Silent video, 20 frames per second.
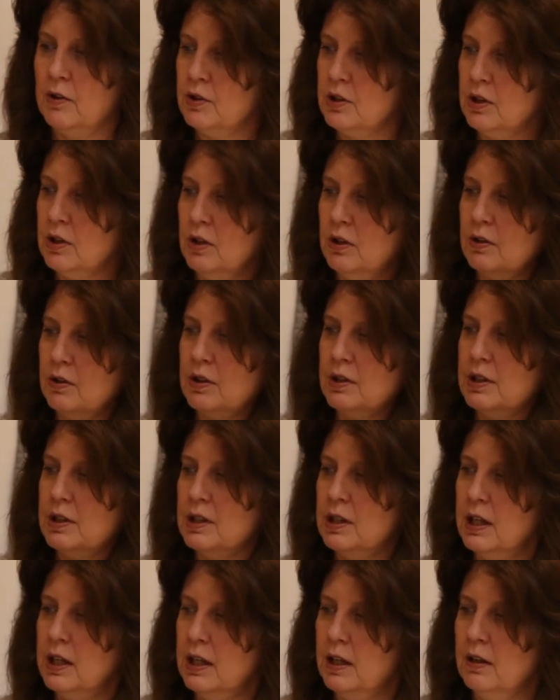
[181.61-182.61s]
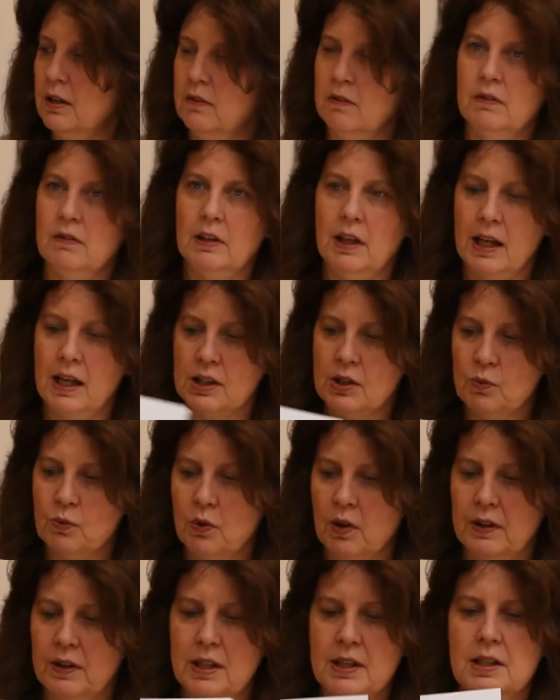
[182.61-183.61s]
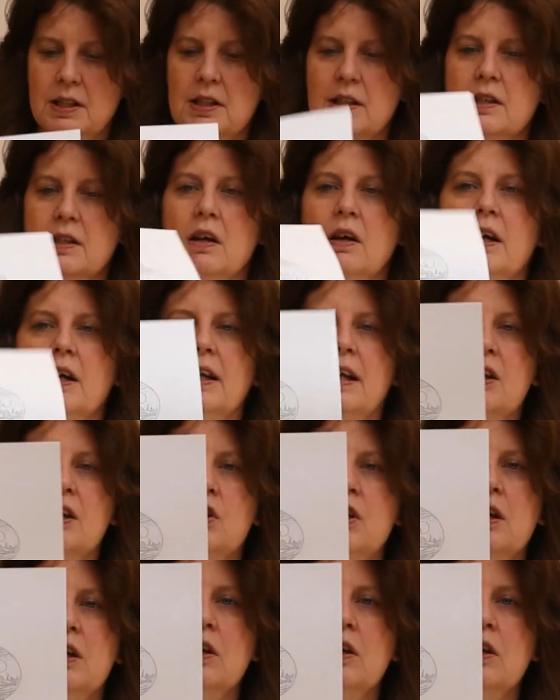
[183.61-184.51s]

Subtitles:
So you can see that's what this design actually